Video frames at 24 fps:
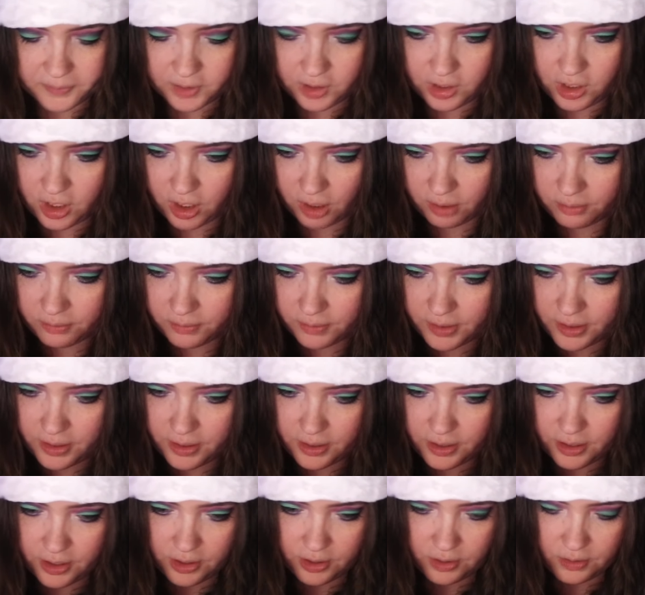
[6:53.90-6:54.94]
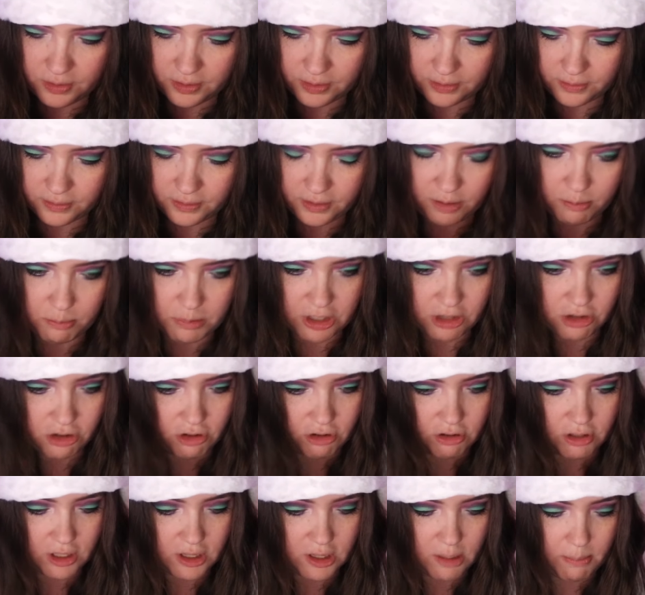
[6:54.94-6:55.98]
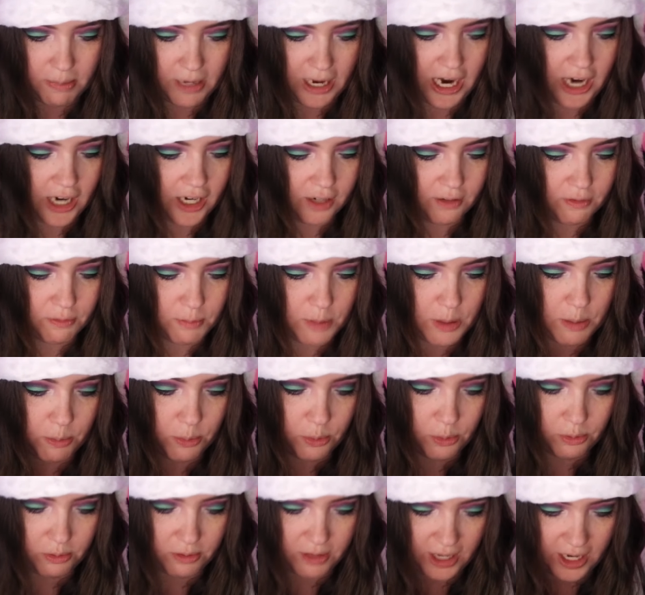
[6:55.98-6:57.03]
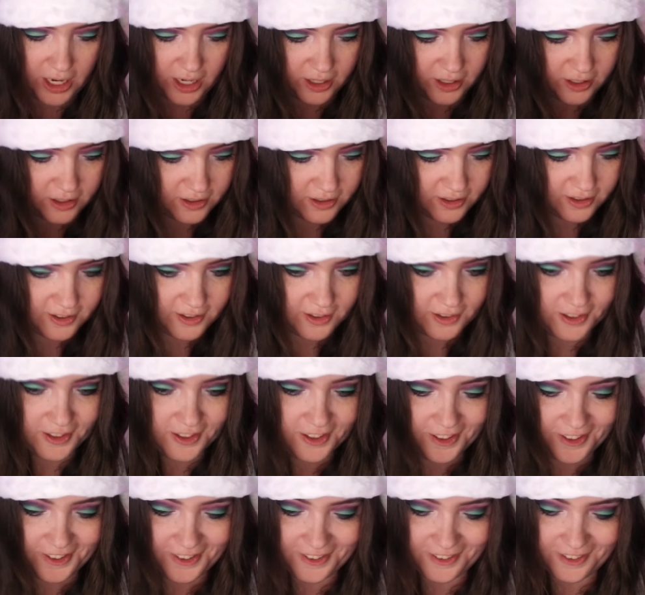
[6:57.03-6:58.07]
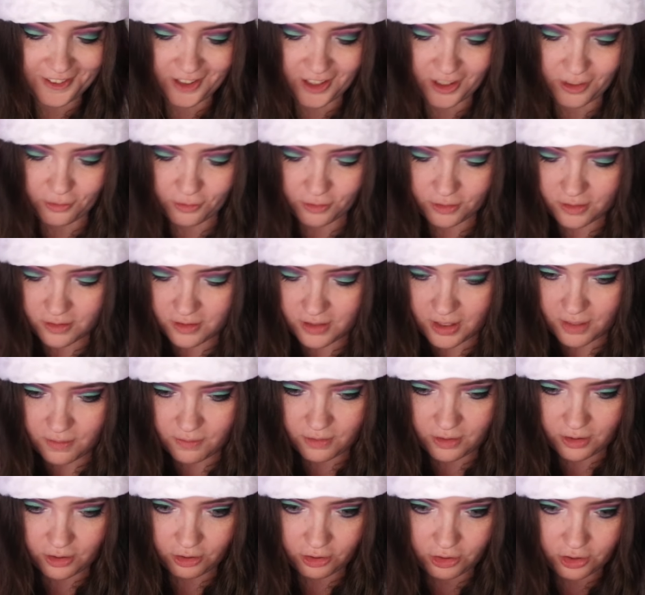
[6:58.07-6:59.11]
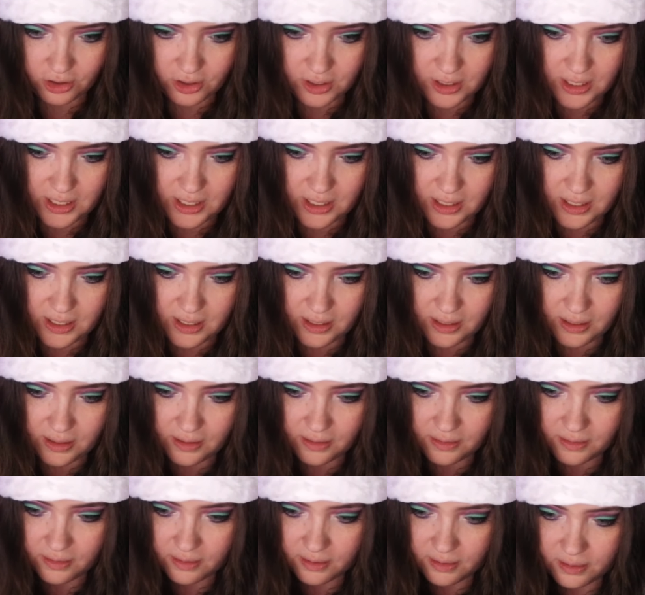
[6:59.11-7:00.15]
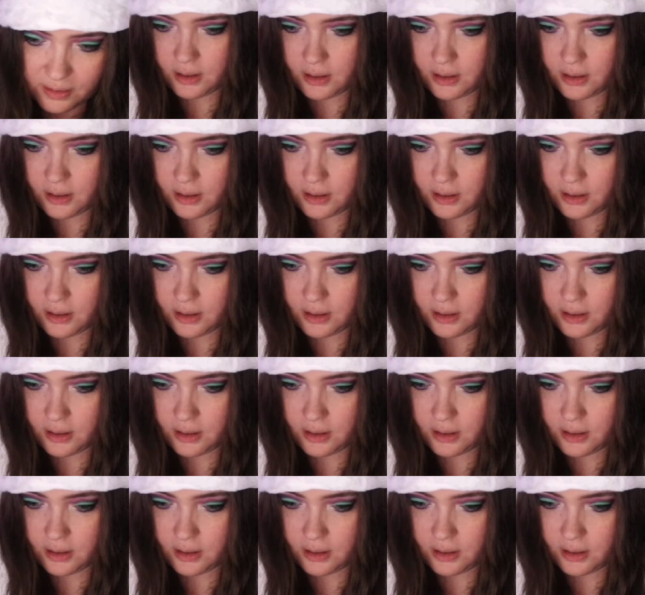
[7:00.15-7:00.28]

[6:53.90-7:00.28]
you know, and then you can see pictures at the back of people that that have received their goodies.